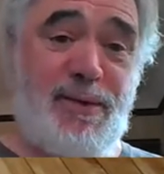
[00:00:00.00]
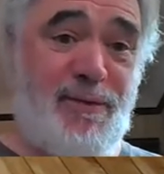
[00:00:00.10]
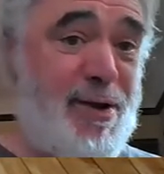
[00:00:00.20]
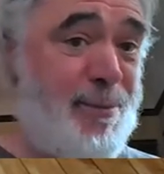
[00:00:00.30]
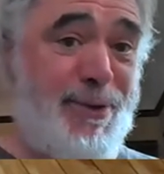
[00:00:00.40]

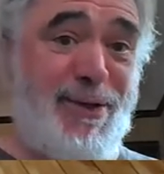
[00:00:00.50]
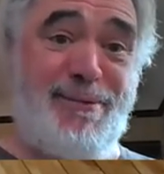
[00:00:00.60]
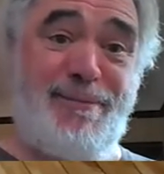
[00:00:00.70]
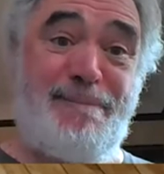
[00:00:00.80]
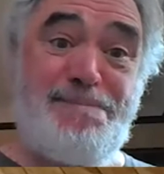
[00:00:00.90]
if
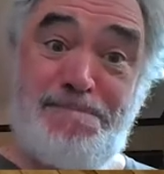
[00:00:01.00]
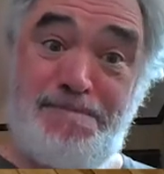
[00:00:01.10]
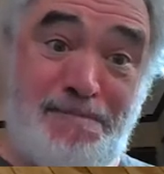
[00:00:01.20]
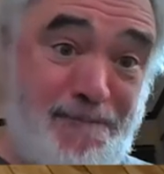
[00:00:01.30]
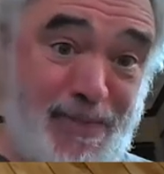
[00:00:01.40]
anybody
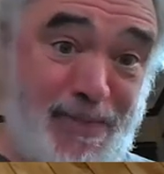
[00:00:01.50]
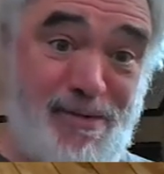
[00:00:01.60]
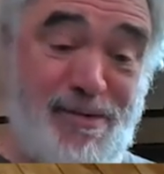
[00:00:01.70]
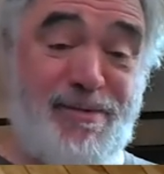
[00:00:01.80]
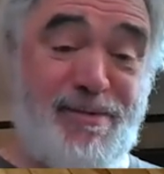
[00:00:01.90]

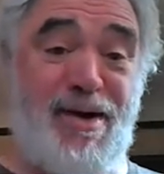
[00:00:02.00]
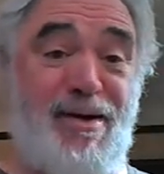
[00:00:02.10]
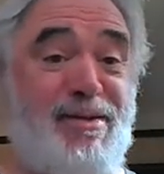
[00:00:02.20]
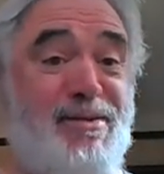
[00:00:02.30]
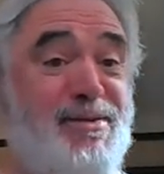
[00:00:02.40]
uh,
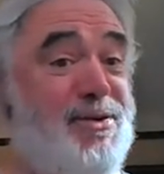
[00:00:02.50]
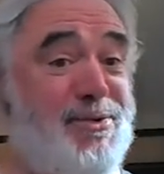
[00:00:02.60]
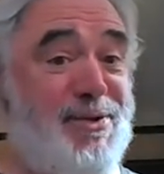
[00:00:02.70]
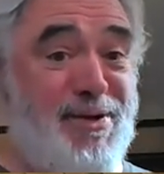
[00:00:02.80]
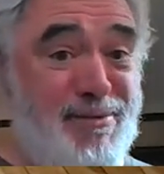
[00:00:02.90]
is
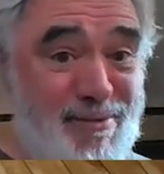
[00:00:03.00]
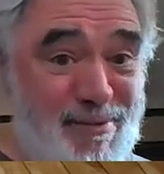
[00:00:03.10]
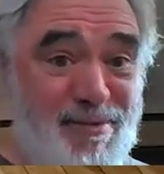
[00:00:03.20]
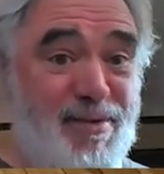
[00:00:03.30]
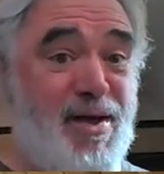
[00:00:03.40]
interested in
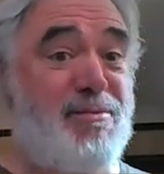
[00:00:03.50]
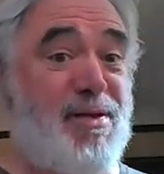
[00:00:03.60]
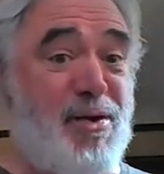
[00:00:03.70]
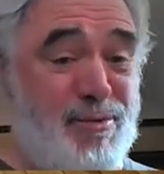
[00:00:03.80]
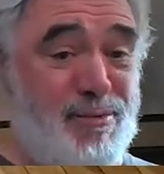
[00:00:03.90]
uh,
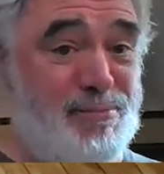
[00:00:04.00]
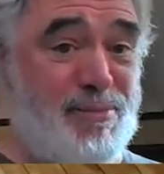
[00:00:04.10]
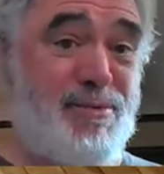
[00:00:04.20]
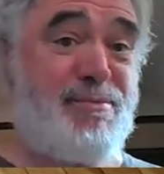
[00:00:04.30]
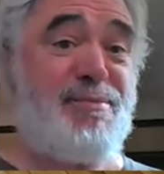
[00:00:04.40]
that, that
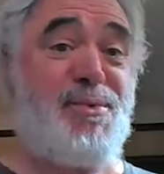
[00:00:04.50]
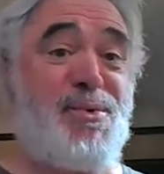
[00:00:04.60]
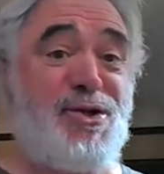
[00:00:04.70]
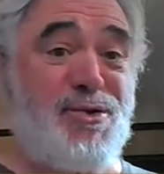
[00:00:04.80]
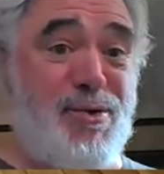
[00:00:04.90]

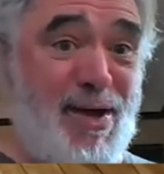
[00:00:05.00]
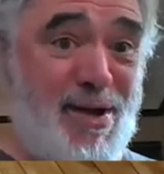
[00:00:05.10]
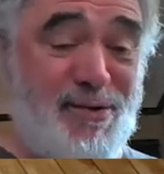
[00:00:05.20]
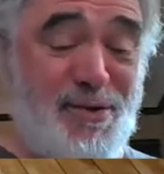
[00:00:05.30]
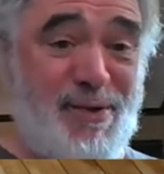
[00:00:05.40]
want to do
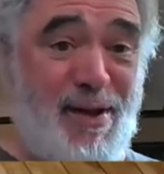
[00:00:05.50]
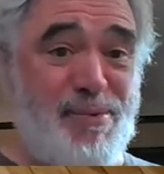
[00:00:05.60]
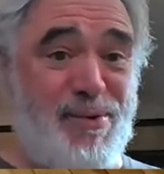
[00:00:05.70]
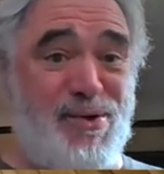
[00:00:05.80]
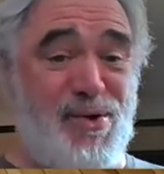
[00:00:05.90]
that, that,
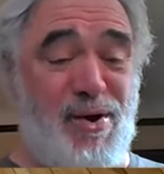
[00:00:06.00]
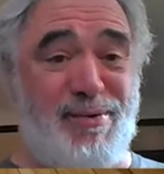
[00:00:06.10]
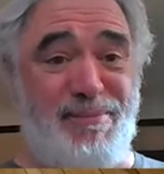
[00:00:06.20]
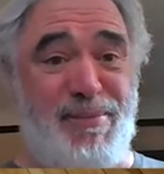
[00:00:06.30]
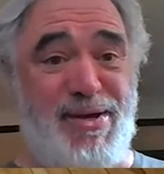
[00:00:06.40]
you can talk
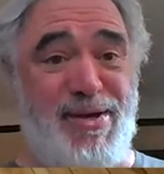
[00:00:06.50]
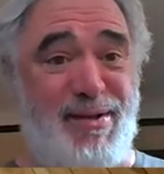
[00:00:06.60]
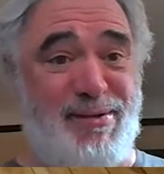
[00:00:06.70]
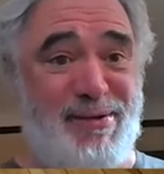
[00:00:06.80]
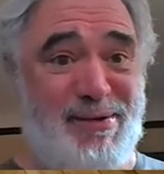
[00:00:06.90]
to me.
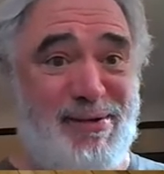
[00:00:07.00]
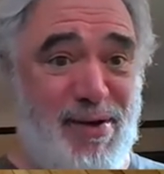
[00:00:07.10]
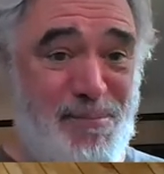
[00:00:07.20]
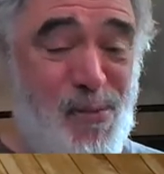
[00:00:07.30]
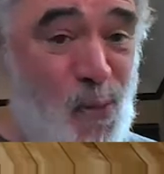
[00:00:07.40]
I'll,
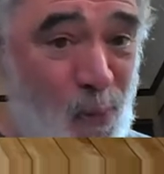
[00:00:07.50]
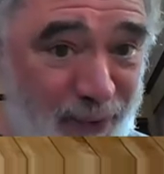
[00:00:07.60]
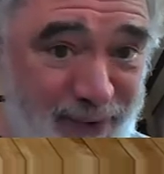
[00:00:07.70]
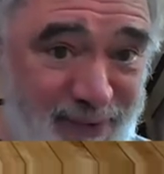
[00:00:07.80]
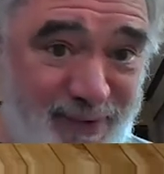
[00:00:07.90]
I'm
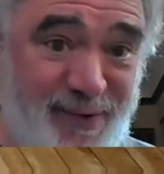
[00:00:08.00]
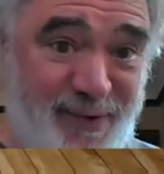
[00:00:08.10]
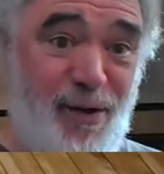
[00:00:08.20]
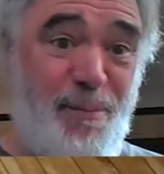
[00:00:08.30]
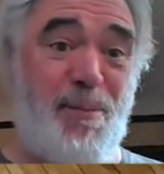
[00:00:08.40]
willing to
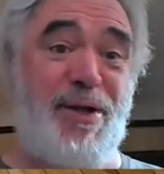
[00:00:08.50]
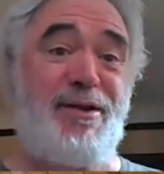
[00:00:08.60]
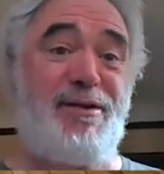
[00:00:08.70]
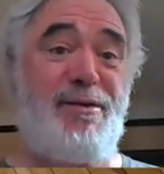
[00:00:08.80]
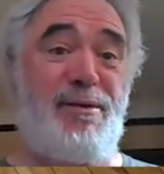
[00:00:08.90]
help. I mean,
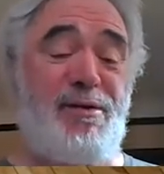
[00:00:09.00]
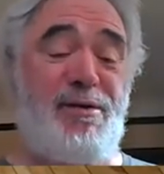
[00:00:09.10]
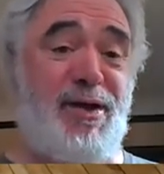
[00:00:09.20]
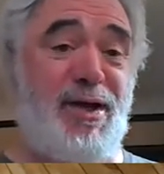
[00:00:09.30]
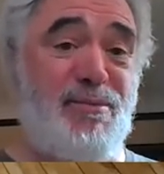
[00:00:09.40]
I just don't
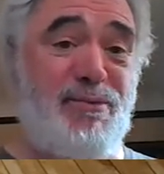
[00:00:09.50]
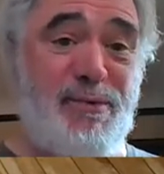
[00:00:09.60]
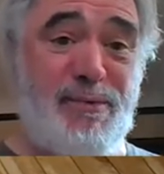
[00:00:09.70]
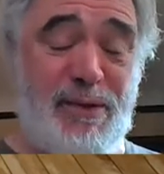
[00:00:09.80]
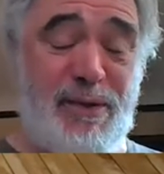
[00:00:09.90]
have time to
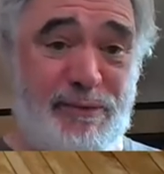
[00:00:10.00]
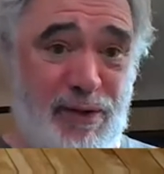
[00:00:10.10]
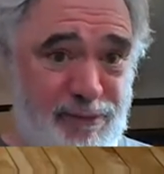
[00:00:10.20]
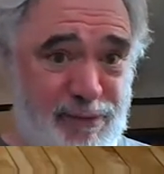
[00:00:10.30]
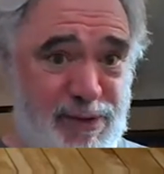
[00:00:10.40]
do this
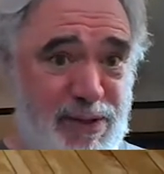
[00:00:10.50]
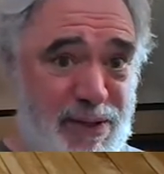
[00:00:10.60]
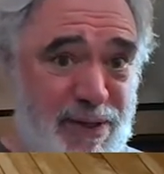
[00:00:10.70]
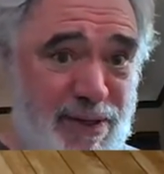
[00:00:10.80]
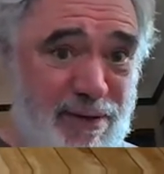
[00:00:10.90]
stuff,
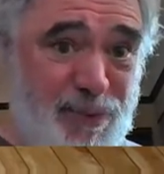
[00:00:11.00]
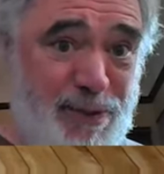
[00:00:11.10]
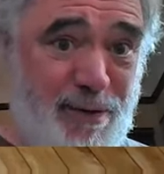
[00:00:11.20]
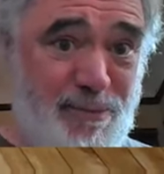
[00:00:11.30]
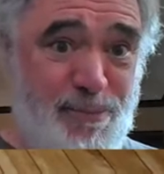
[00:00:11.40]

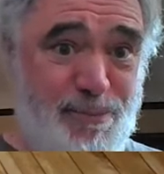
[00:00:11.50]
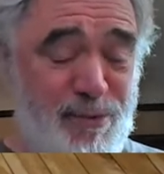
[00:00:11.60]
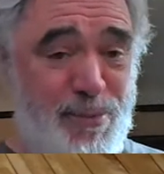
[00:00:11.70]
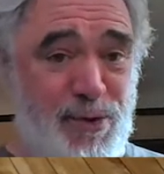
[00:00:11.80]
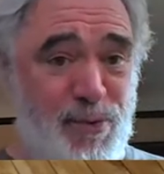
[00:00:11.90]
but um, it'd be,
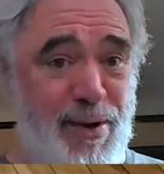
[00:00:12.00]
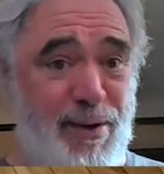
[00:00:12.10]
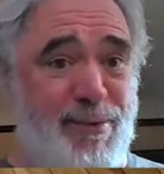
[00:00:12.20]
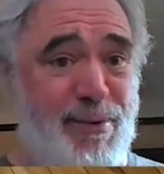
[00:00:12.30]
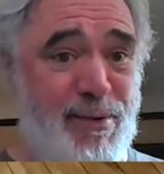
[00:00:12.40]
be
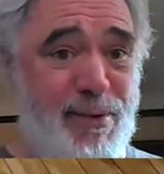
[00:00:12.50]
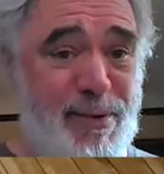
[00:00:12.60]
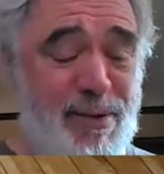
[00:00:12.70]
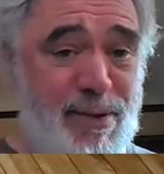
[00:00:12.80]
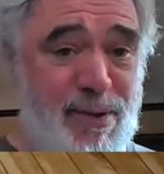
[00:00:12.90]
great.
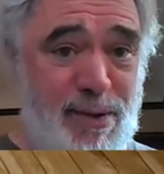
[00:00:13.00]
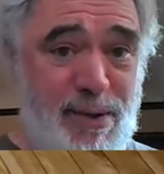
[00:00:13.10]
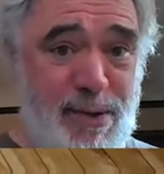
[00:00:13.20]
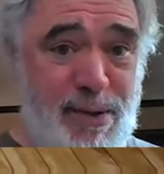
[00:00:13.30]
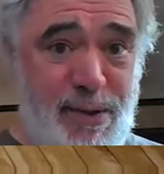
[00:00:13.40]

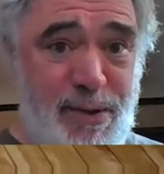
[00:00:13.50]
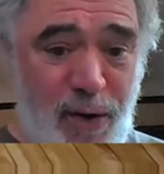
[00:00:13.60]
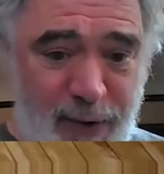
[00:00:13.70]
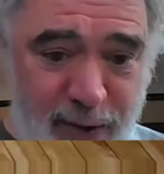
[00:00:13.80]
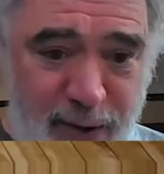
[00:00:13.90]

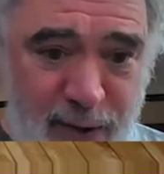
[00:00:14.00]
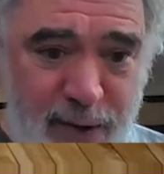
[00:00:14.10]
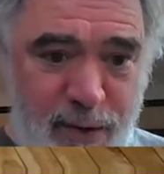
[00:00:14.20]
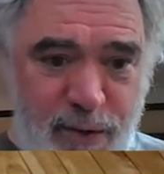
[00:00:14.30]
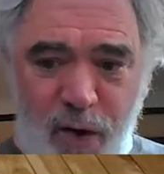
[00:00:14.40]
Okay,
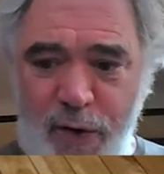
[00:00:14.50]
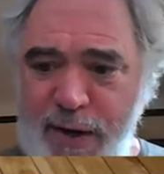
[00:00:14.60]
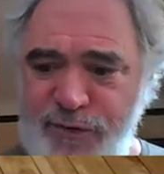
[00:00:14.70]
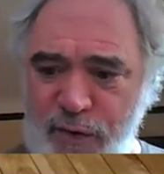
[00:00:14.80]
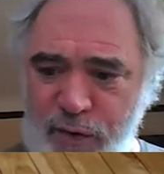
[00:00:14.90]

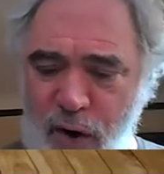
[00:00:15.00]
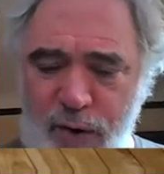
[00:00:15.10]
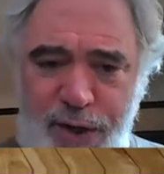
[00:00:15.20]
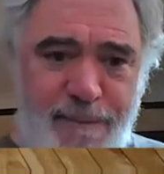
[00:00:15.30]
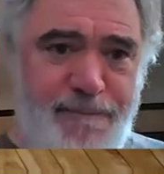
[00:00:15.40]
okay, so
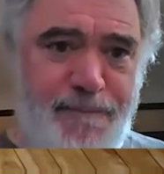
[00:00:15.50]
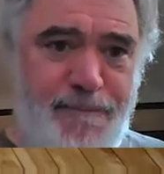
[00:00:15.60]
Cody.